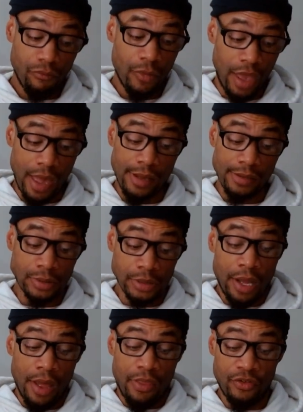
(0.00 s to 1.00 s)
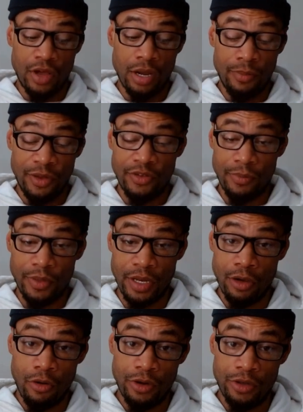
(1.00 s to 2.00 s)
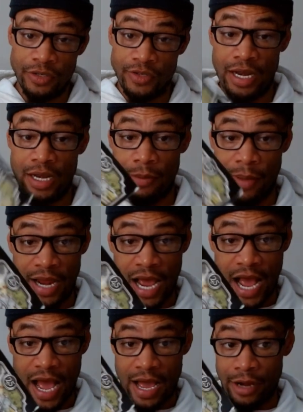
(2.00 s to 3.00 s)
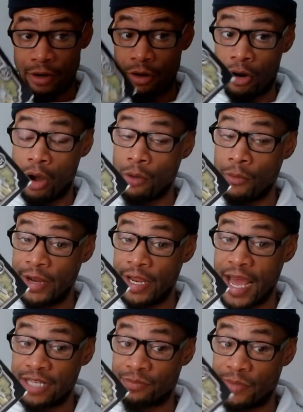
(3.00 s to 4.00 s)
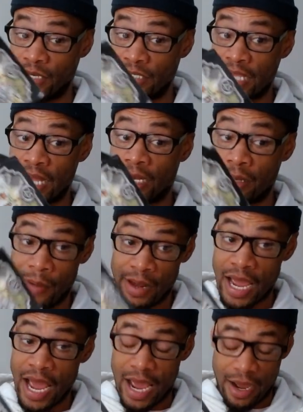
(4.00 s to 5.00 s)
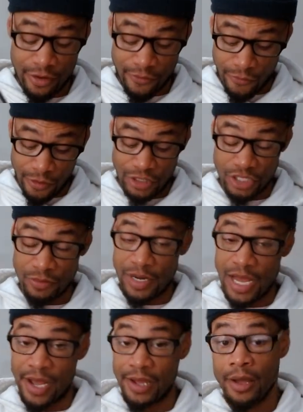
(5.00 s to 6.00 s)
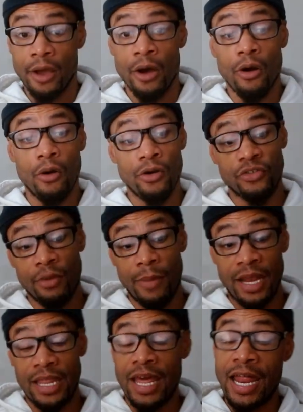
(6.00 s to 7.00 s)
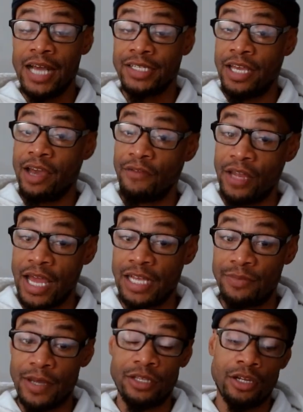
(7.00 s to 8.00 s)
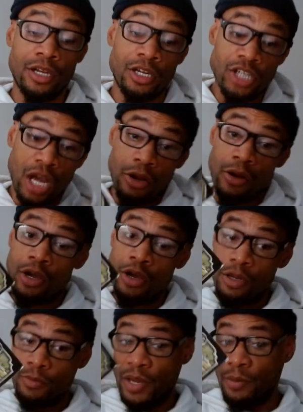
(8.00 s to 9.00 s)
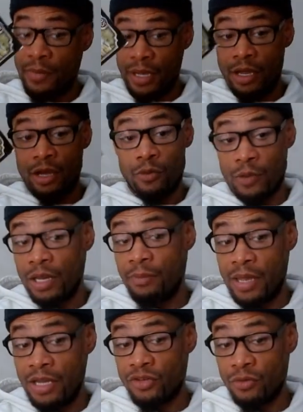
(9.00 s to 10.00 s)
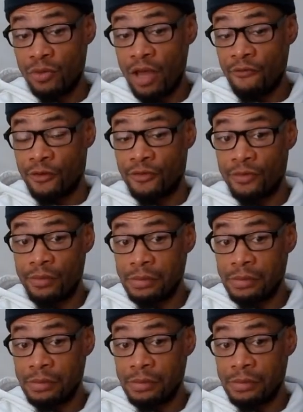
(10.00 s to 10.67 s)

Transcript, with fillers: Yeah. There's going to be something in court decided about a high honor or already has been decided about a high honor for a Gemini or somebody that has a heavily aspected in the chart or it could be it could really be two lovers.